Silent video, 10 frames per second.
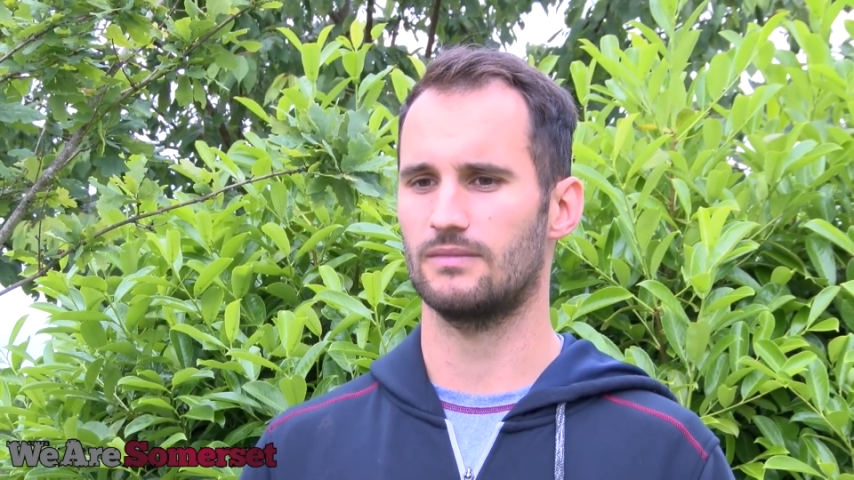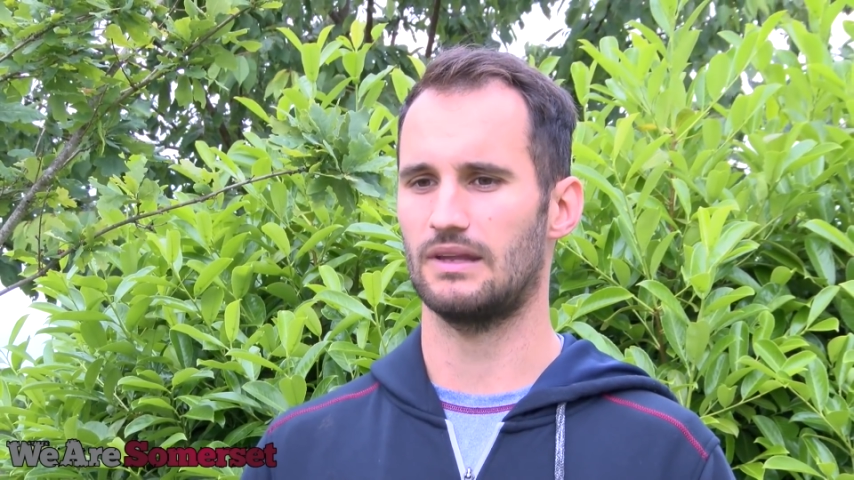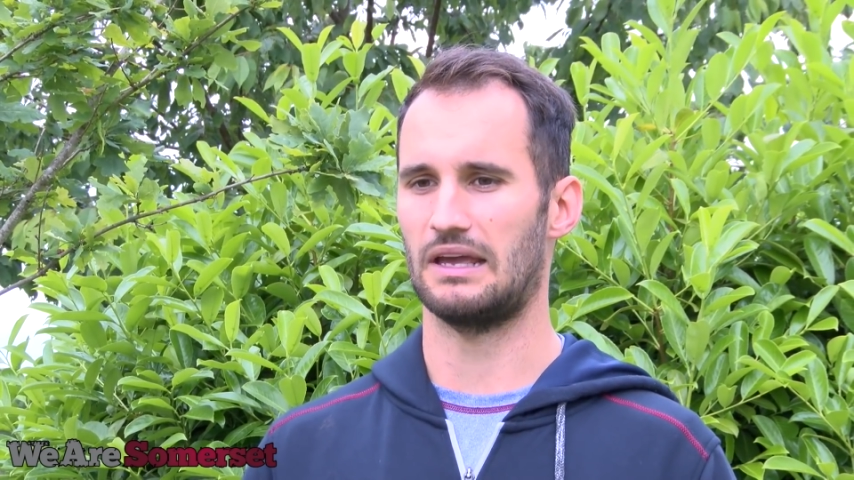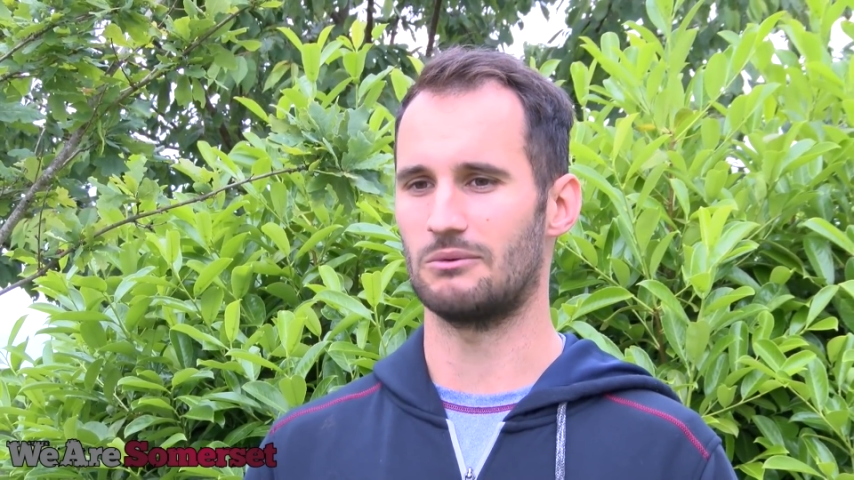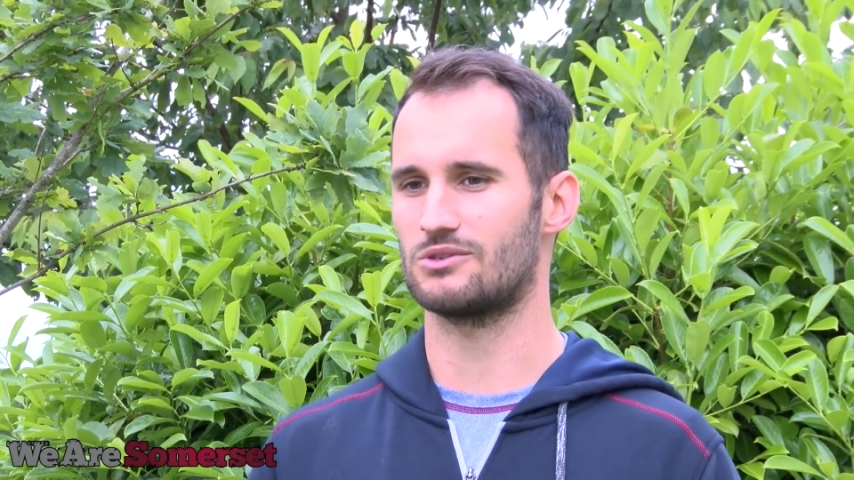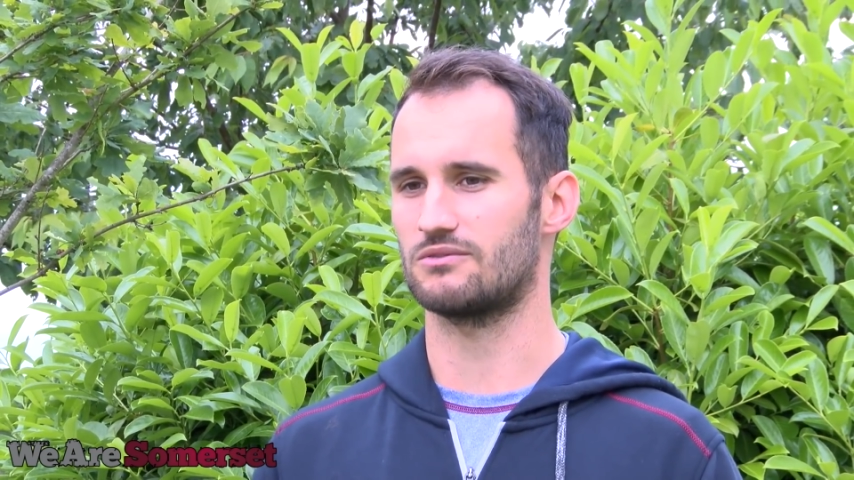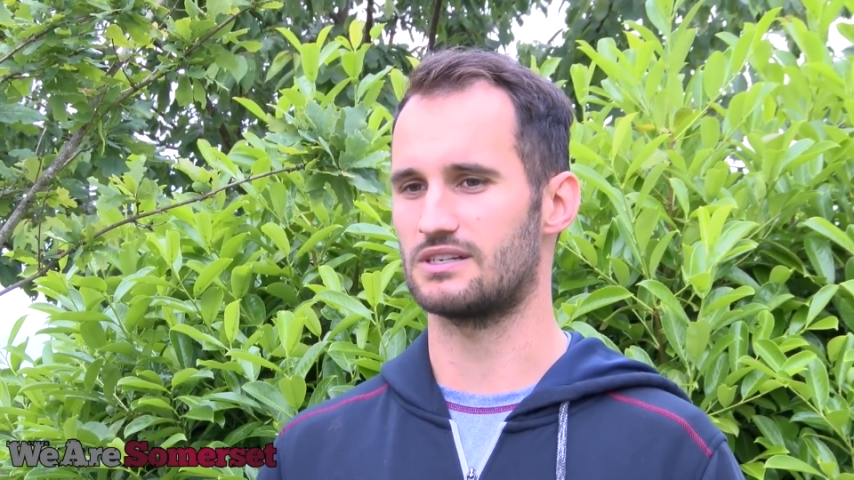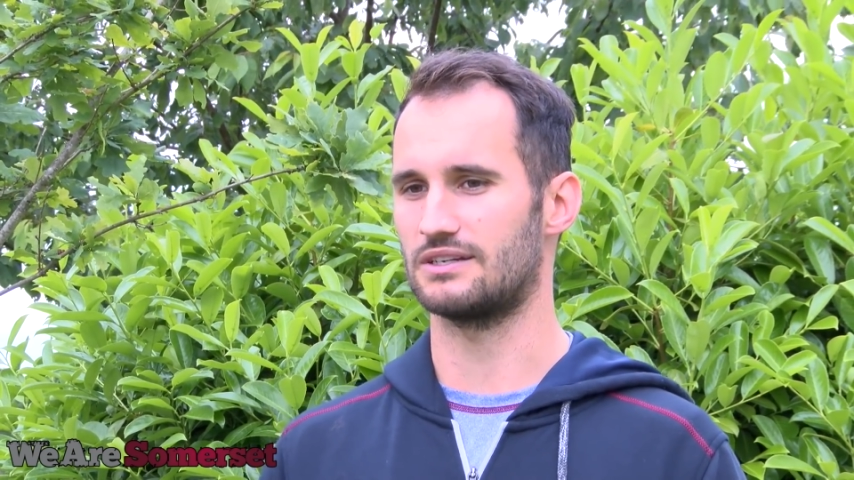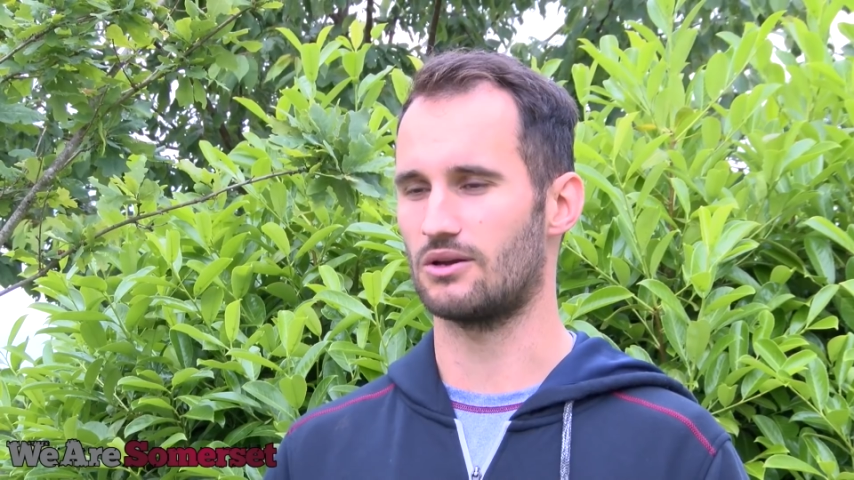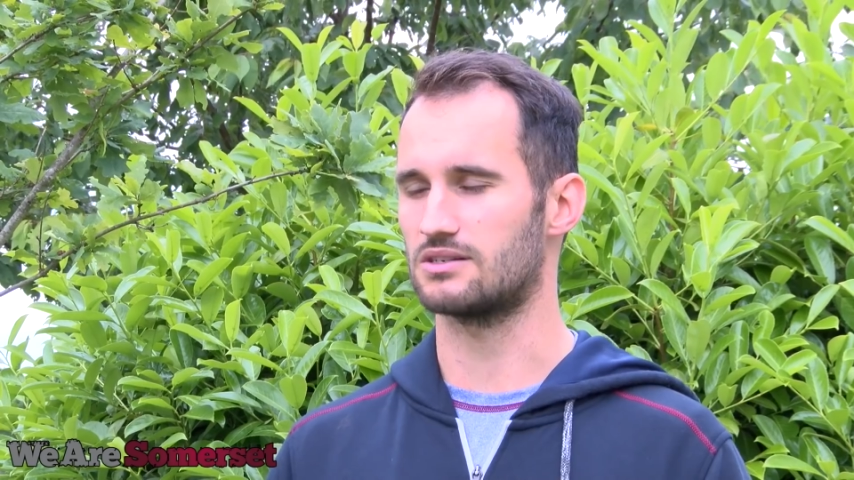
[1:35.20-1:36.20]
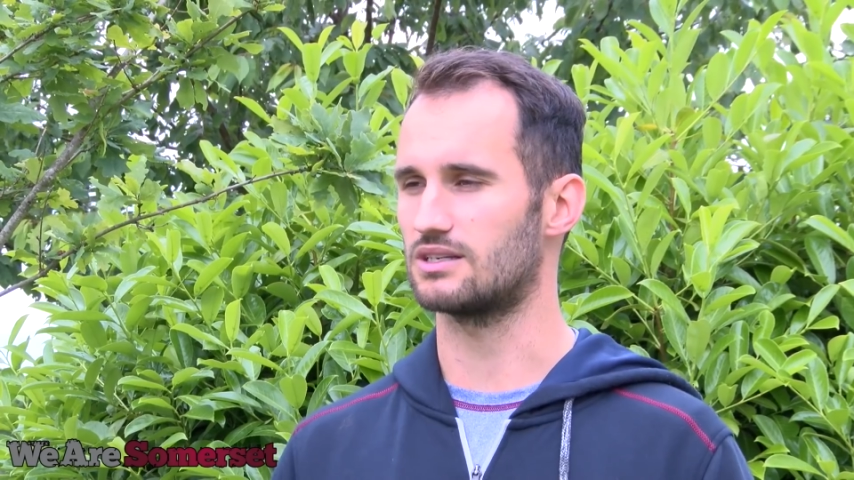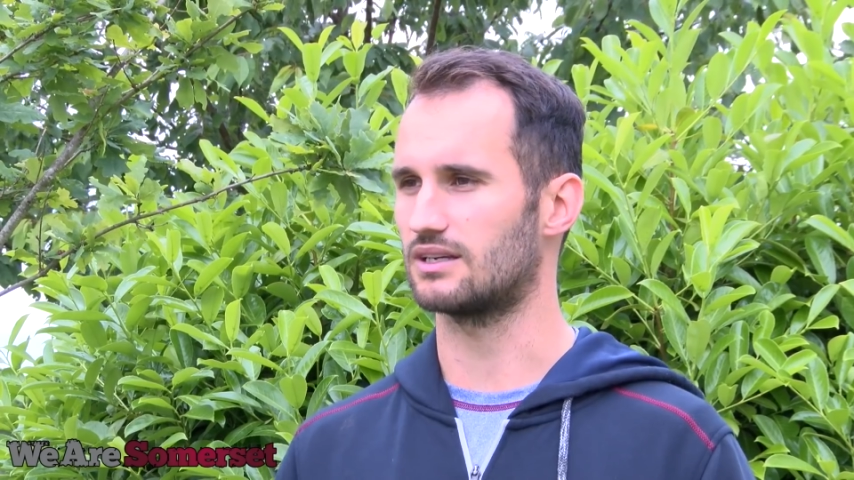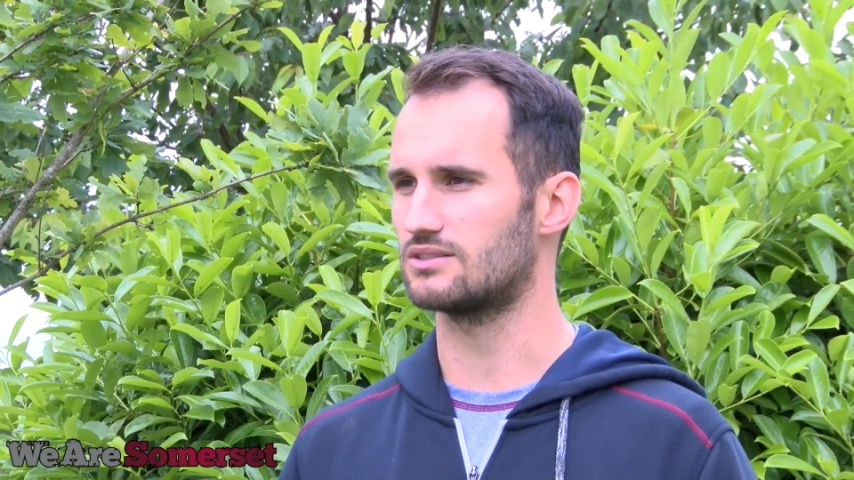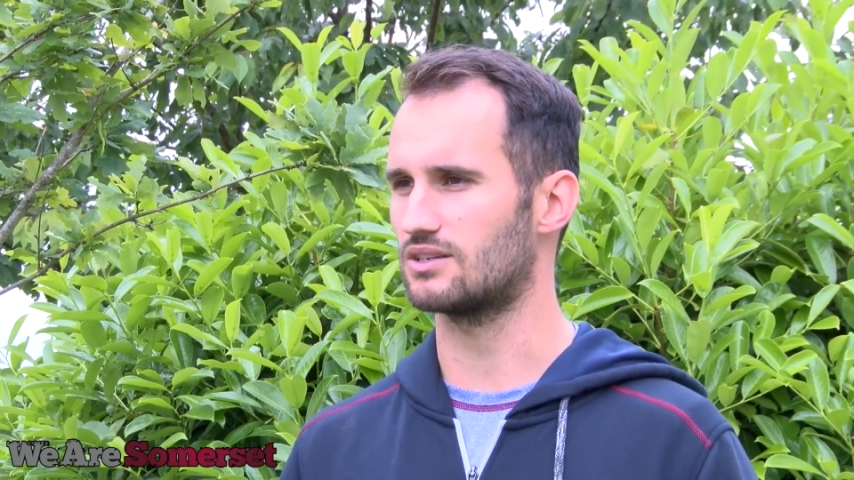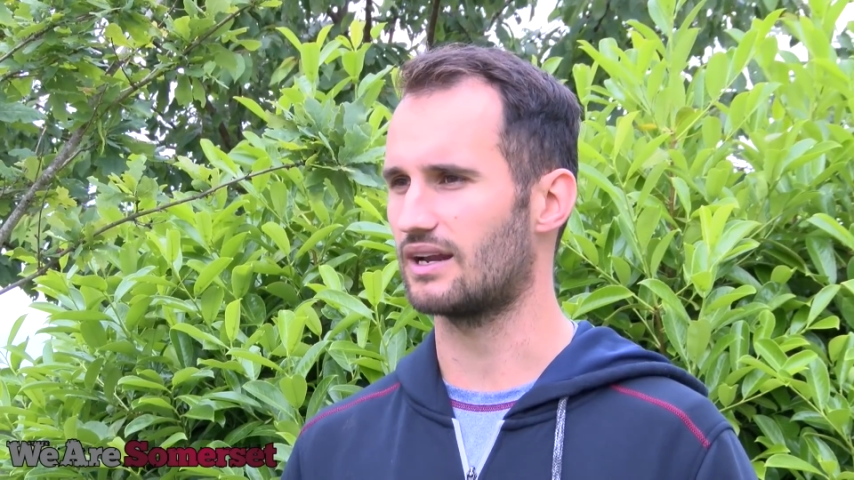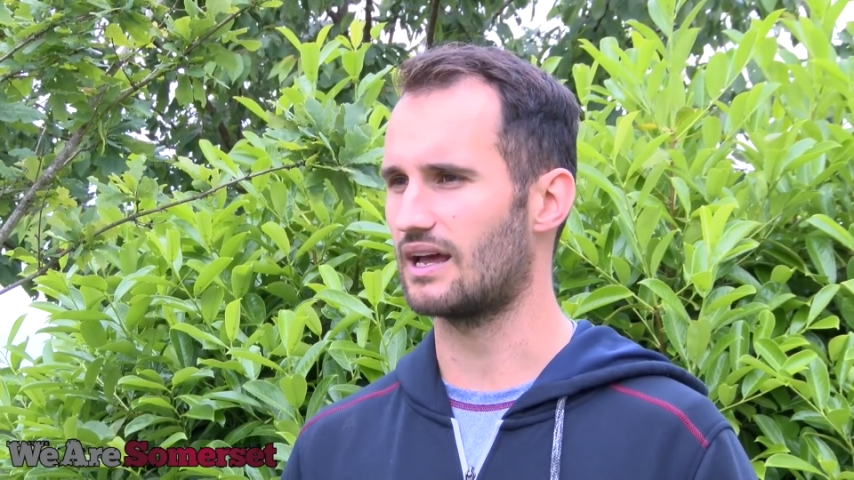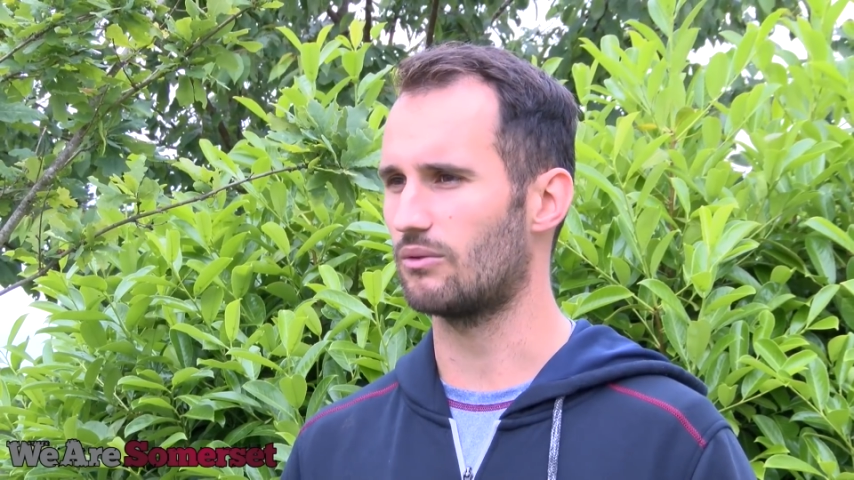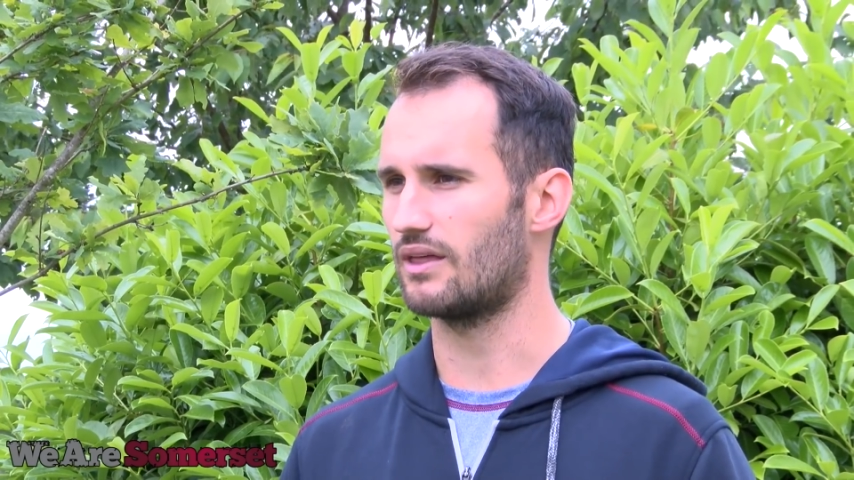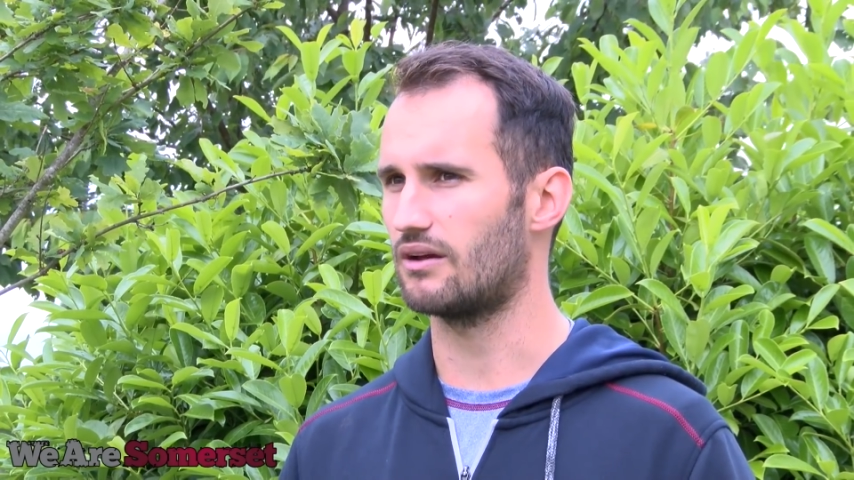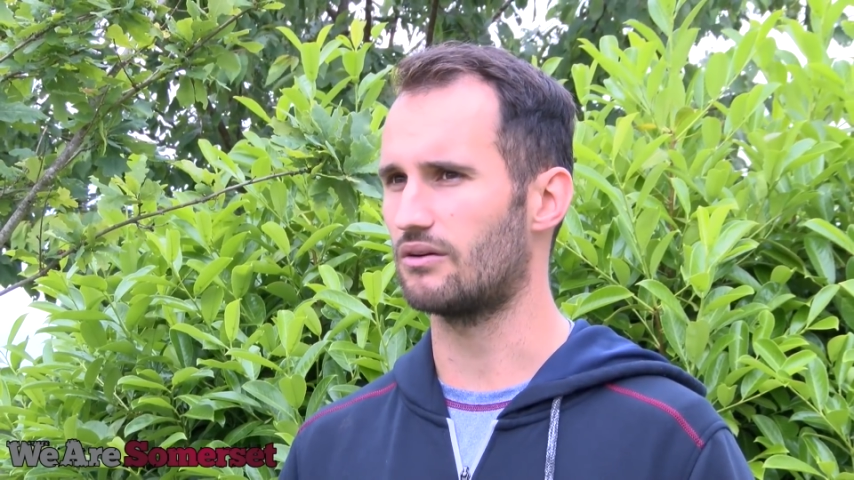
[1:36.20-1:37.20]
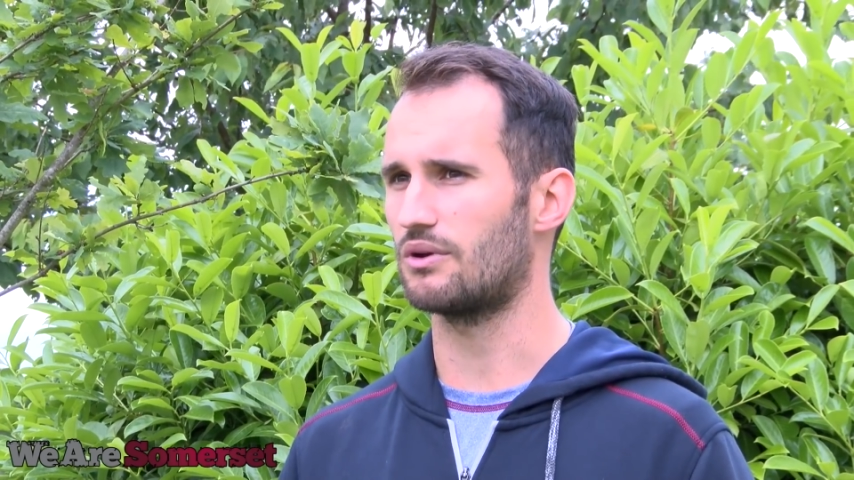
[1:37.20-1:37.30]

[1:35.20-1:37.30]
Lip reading: it was obviously nice to get out there,